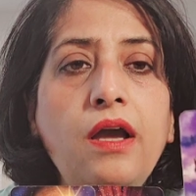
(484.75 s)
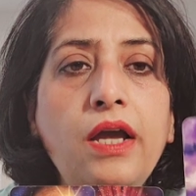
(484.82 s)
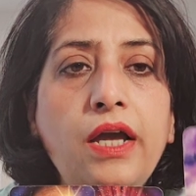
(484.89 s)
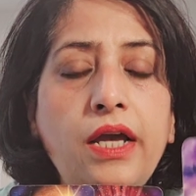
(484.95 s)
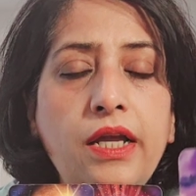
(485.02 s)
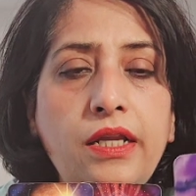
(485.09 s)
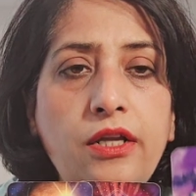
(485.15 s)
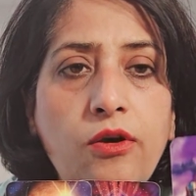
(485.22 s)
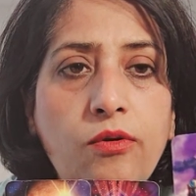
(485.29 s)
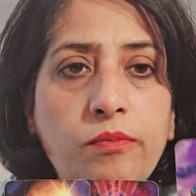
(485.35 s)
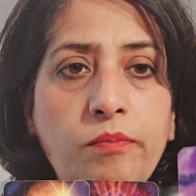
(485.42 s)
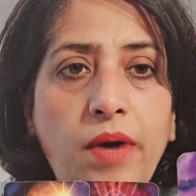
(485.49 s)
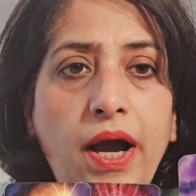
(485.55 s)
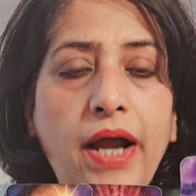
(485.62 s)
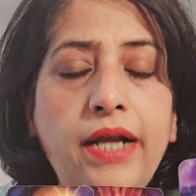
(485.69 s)
in your
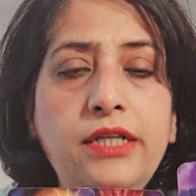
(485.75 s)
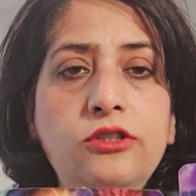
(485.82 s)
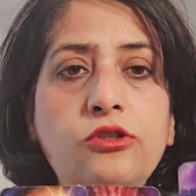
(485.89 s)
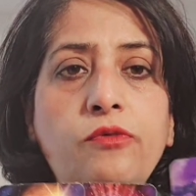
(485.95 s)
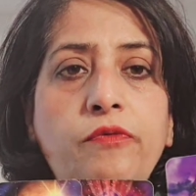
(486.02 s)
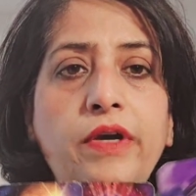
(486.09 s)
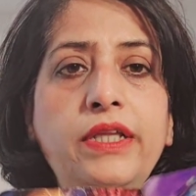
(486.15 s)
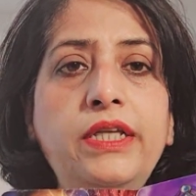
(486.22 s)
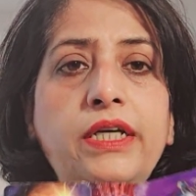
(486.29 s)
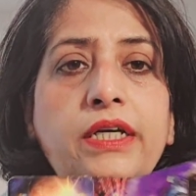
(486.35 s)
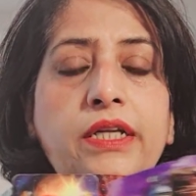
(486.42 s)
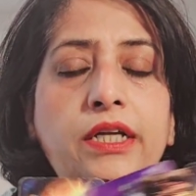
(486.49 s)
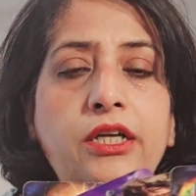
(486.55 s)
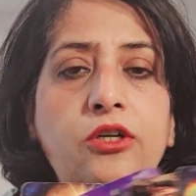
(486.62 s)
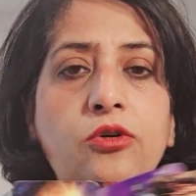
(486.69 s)
mind. So
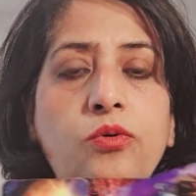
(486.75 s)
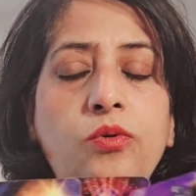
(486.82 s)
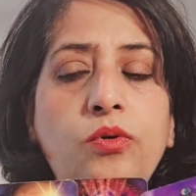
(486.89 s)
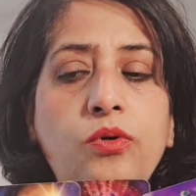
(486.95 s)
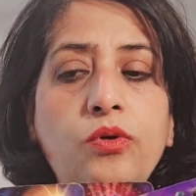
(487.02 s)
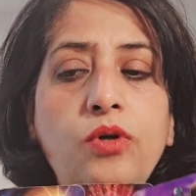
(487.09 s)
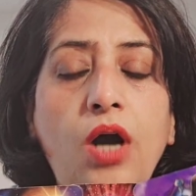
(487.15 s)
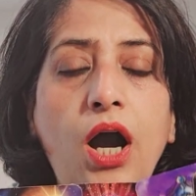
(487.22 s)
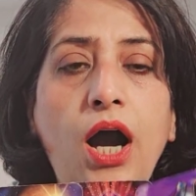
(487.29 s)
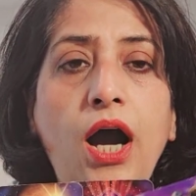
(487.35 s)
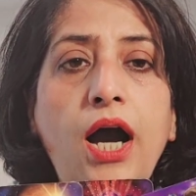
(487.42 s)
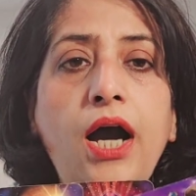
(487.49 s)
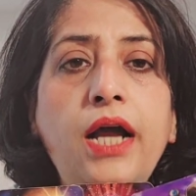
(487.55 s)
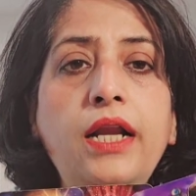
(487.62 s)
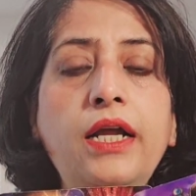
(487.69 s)
whether you
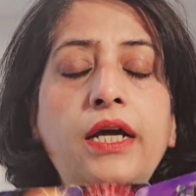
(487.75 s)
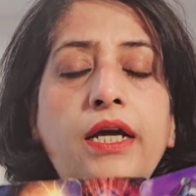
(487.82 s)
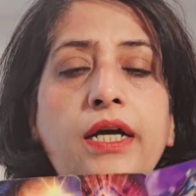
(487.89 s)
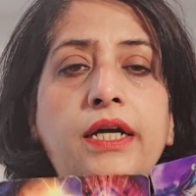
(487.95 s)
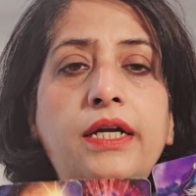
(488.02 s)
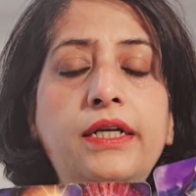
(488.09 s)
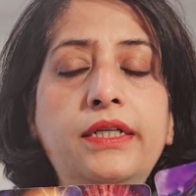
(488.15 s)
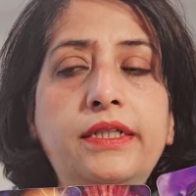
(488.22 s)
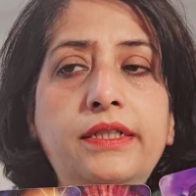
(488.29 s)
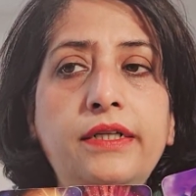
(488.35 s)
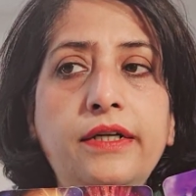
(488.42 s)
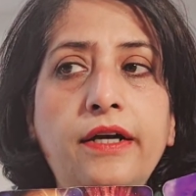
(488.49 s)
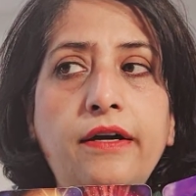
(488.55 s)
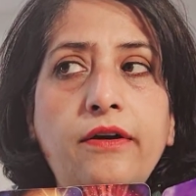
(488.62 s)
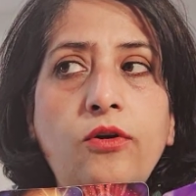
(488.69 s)
are
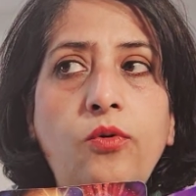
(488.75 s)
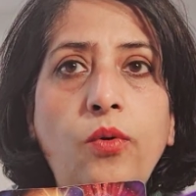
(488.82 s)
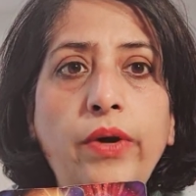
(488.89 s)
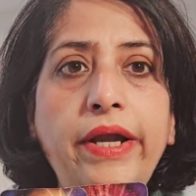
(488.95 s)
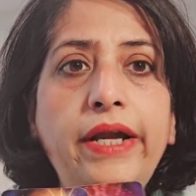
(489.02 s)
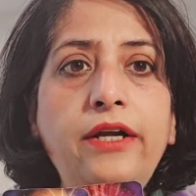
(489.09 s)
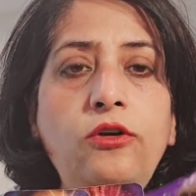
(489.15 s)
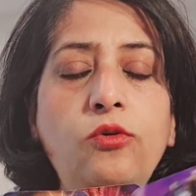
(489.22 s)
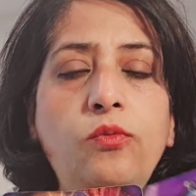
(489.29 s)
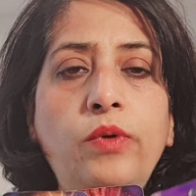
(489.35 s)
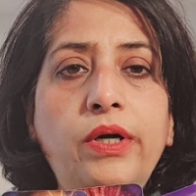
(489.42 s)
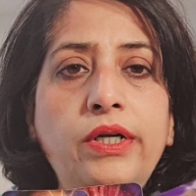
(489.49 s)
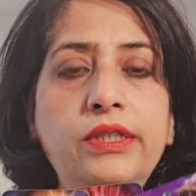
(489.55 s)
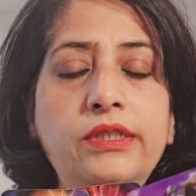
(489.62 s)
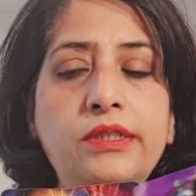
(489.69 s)
going
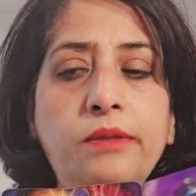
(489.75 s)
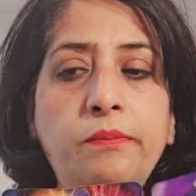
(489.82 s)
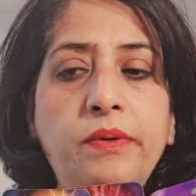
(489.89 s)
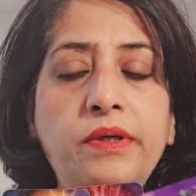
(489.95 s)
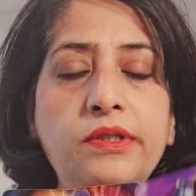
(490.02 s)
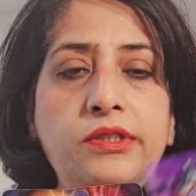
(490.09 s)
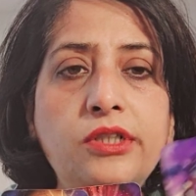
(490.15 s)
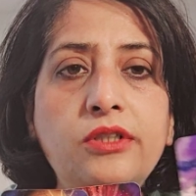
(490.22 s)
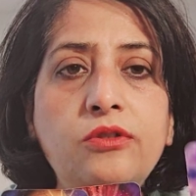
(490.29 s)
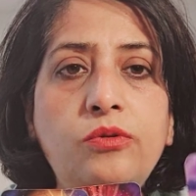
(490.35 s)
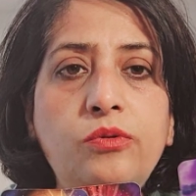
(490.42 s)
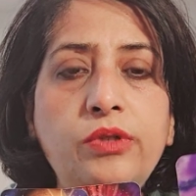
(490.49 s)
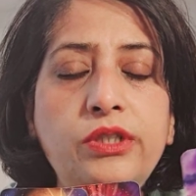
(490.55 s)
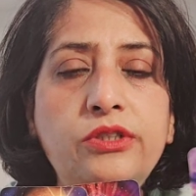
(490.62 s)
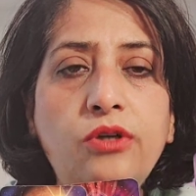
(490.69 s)
towards the person
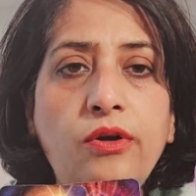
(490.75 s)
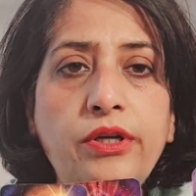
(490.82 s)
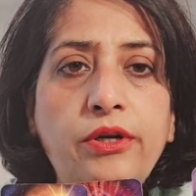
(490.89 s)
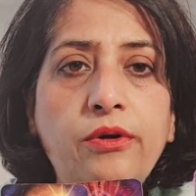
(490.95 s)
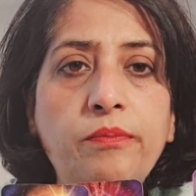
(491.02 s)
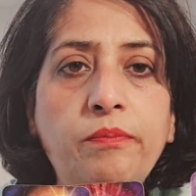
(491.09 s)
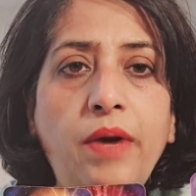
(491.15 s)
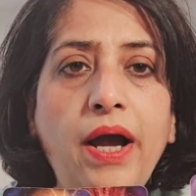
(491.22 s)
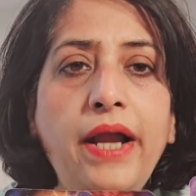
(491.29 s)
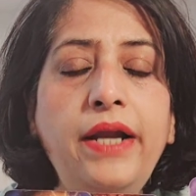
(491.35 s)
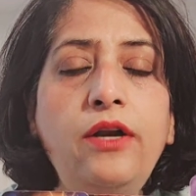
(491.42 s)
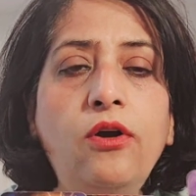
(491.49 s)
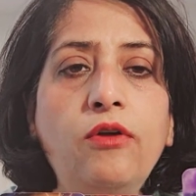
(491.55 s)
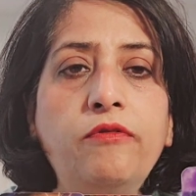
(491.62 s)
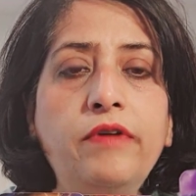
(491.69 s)
who is on your
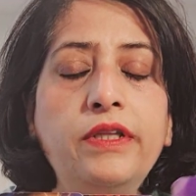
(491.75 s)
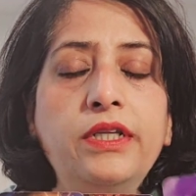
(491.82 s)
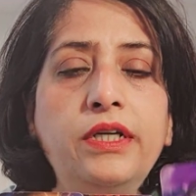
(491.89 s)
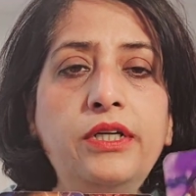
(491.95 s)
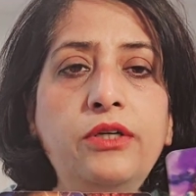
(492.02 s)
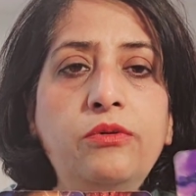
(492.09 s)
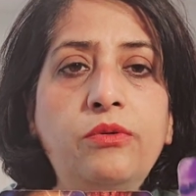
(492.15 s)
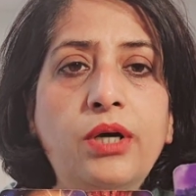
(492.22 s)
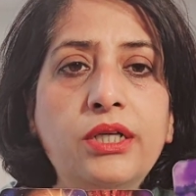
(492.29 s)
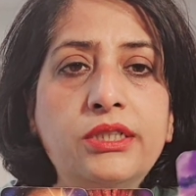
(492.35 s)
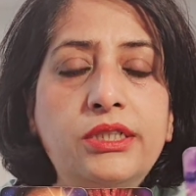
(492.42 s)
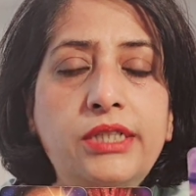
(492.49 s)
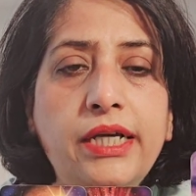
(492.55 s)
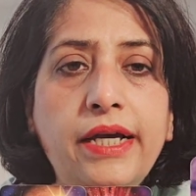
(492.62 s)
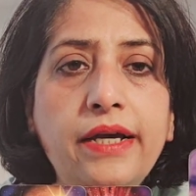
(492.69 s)
mind, or whether you are
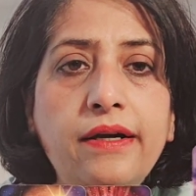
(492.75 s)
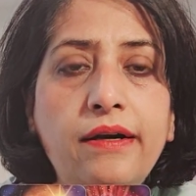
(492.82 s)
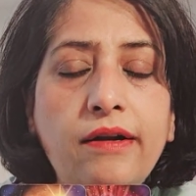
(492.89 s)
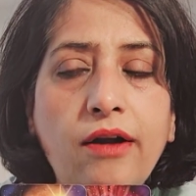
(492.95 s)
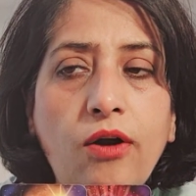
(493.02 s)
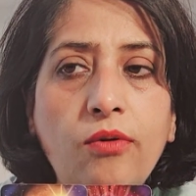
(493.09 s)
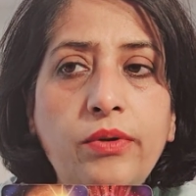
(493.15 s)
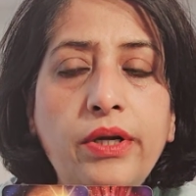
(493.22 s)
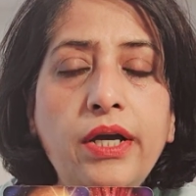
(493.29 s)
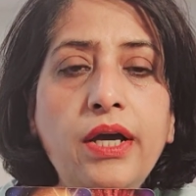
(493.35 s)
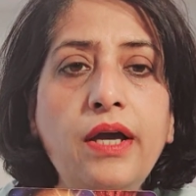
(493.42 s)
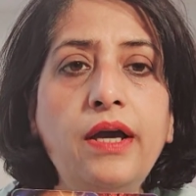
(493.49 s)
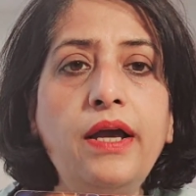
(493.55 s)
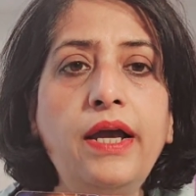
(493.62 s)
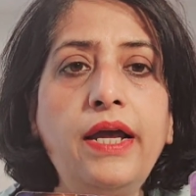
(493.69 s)
sticking around
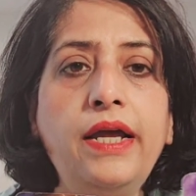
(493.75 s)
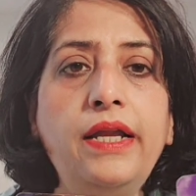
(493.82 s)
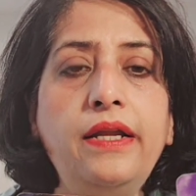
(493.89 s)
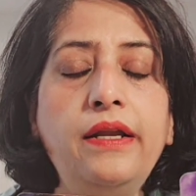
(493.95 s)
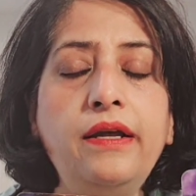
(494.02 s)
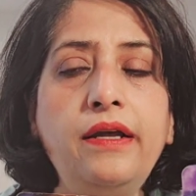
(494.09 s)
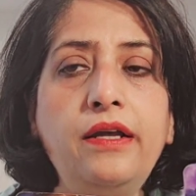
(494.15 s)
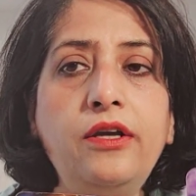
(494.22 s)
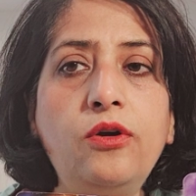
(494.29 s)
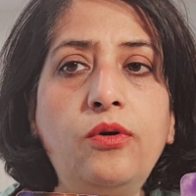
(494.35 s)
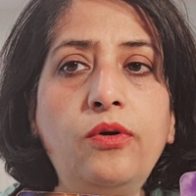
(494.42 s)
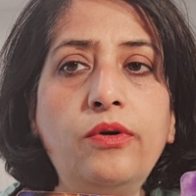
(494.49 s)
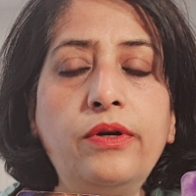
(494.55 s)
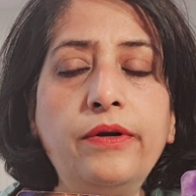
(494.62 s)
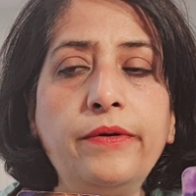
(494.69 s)
in your